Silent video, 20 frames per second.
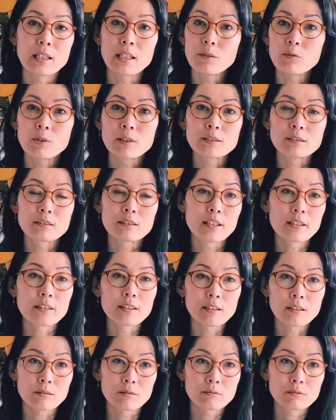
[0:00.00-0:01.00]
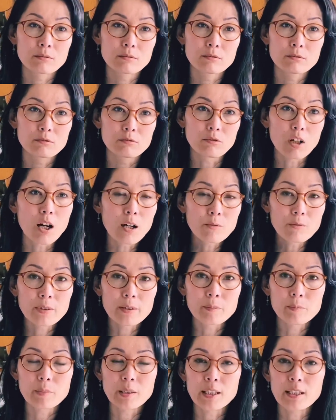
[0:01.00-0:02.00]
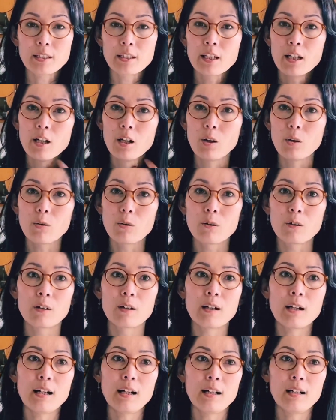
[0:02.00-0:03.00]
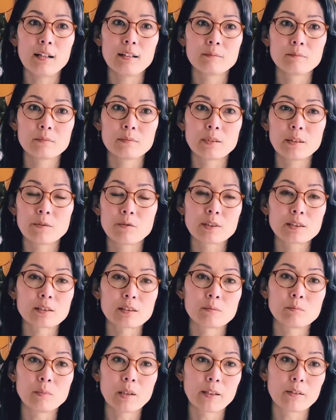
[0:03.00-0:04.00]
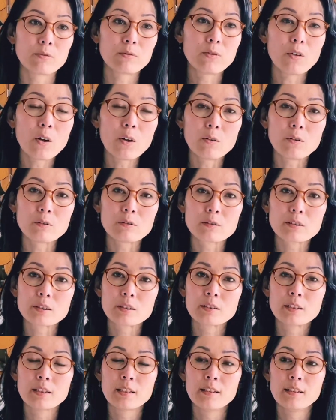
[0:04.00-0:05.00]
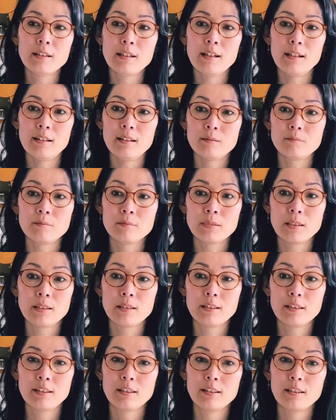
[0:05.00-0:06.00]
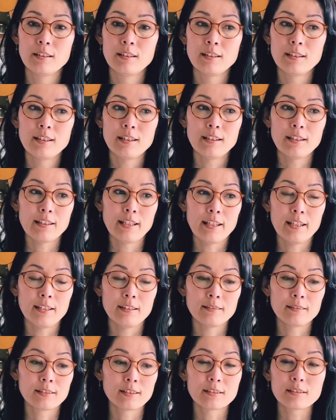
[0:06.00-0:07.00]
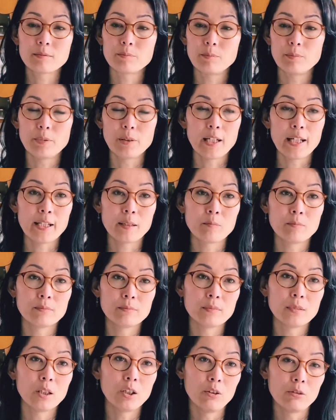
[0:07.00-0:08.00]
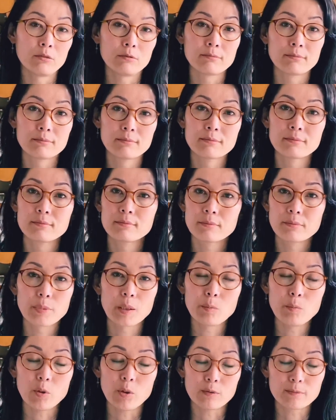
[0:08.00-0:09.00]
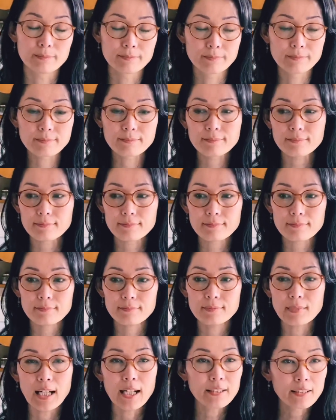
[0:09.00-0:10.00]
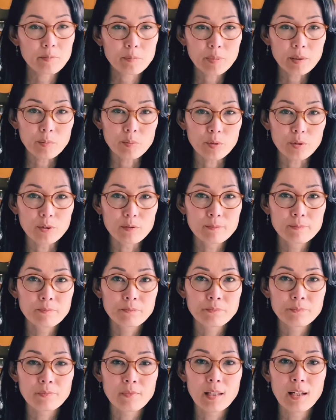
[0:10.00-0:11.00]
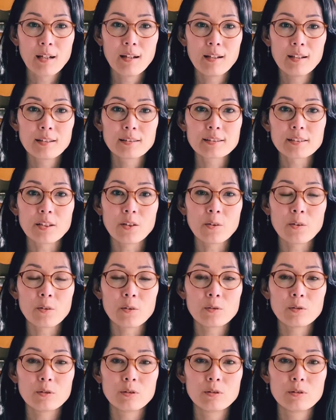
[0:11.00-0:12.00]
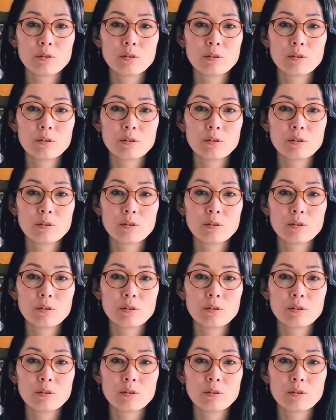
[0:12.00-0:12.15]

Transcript: it was nothing wrong with me, or it wasn't my fault. Then just blame on people, other people. So